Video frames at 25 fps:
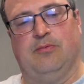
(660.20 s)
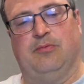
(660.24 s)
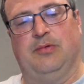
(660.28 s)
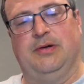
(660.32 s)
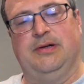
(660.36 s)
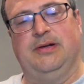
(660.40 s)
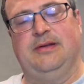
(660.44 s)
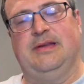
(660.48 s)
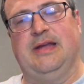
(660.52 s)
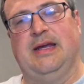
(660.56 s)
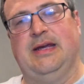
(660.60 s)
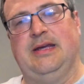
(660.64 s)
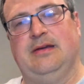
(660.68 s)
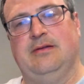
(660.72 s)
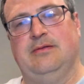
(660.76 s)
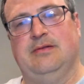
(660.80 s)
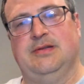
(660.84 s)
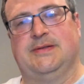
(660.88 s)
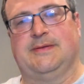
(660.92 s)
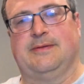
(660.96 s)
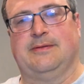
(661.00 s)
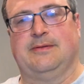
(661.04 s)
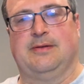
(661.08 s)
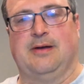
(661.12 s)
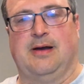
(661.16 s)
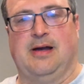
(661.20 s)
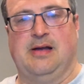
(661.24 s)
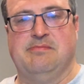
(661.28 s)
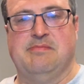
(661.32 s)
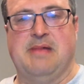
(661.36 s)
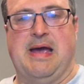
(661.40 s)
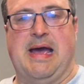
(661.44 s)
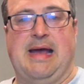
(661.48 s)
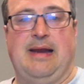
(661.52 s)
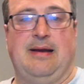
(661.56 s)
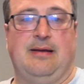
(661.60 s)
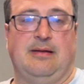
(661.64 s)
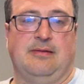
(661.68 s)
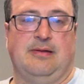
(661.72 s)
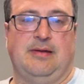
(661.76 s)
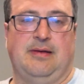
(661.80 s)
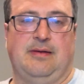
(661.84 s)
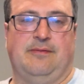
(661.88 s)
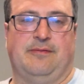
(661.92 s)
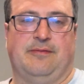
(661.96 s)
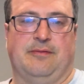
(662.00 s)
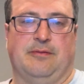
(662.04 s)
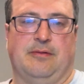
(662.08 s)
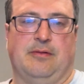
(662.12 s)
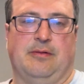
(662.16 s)
what did they use for Don
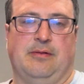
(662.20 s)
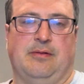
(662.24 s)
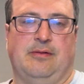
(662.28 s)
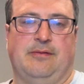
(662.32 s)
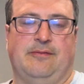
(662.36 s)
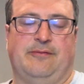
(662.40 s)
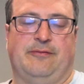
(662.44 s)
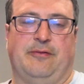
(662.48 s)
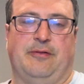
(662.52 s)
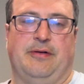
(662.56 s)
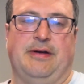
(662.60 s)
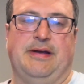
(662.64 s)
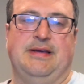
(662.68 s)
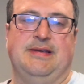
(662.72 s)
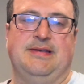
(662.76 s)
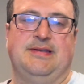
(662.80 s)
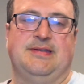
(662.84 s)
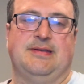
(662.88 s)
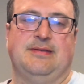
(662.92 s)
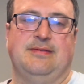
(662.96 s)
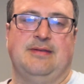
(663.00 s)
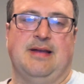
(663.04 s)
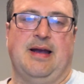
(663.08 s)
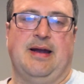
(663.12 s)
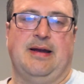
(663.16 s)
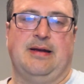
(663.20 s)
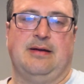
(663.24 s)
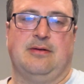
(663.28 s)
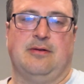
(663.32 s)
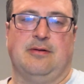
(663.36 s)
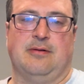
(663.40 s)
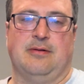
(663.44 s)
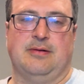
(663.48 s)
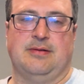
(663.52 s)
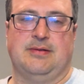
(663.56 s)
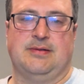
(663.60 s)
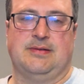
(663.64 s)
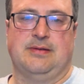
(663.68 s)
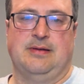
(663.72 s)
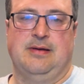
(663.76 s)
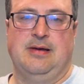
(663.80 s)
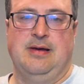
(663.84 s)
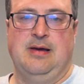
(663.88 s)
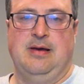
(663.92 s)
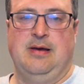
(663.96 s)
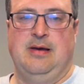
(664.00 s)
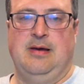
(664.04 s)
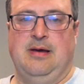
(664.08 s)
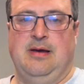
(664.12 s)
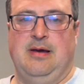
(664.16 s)
Mattingly for his 9 cards?
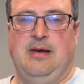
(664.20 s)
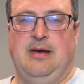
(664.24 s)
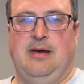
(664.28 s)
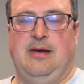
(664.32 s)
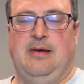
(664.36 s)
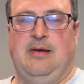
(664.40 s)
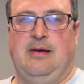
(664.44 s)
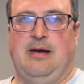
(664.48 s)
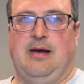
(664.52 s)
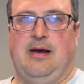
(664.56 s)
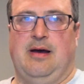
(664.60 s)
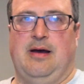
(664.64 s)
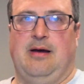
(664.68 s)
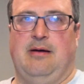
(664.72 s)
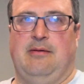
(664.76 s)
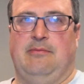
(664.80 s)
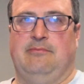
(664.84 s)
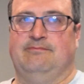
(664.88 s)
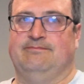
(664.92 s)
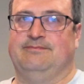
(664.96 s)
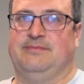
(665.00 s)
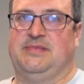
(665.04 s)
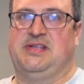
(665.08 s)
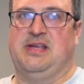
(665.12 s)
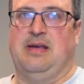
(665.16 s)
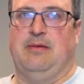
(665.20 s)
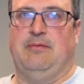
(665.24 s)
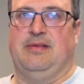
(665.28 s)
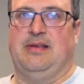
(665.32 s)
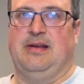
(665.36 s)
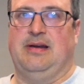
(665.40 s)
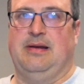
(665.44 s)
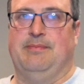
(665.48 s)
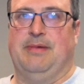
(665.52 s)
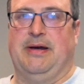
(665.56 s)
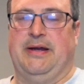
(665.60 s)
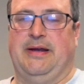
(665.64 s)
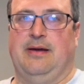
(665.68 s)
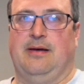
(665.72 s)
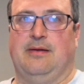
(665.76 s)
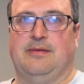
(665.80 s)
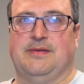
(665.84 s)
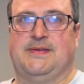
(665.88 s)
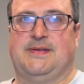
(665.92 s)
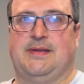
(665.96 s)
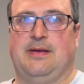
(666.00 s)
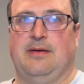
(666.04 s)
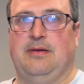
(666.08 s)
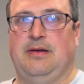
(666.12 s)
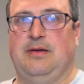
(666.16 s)
Same with anybody
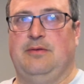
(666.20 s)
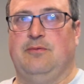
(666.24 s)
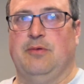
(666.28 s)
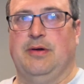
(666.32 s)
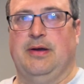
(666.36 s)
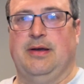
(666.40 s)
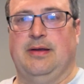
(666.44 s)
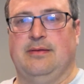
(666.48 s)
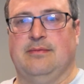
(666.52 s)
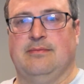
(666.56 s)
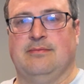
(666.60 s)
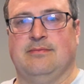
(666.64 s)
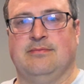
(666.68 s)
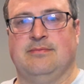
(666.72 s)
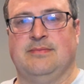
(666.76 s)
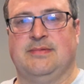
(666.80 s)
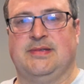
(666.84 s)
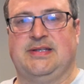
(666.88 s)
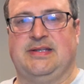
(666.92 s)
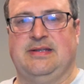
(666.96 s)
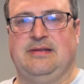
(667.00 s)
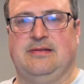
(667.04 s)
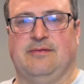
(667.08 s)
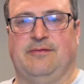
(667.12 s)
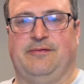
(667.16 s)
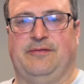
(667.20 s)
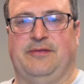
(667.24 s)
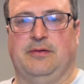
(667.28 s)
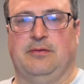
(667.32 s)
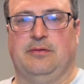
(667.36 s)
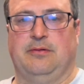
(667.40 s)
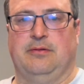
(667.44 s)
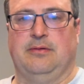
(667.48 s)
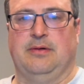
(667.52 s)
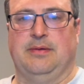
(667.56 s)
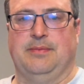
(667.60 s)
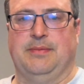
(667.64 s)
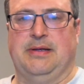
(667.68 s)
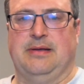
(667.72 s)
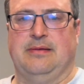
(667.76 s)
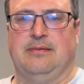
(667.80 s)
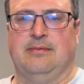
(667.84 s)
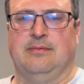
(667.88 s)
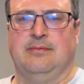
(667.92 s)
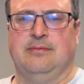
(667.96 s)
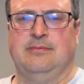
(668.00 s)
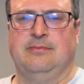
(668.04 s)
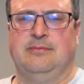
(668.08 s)
else. Tony Gwynn, Cecil Fielder. I mean,